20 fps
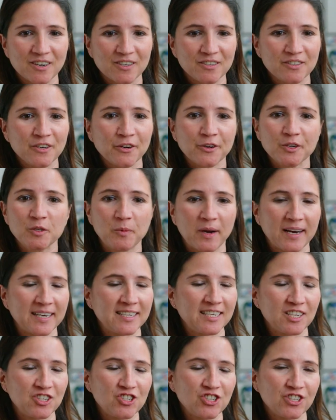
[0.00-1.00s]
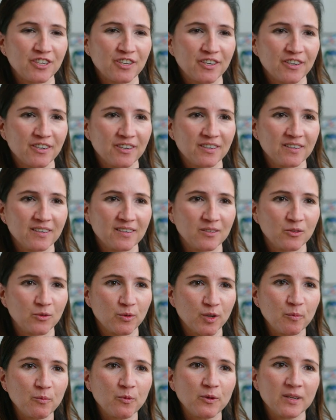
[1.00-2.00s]
our nurse practitioner
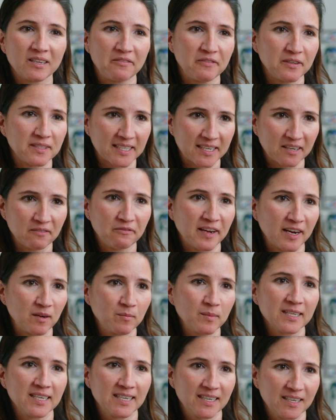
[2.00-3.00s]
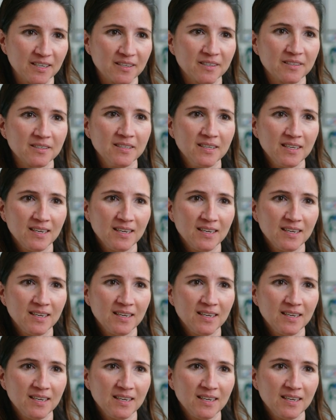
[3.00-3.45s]
group really feels like a family here.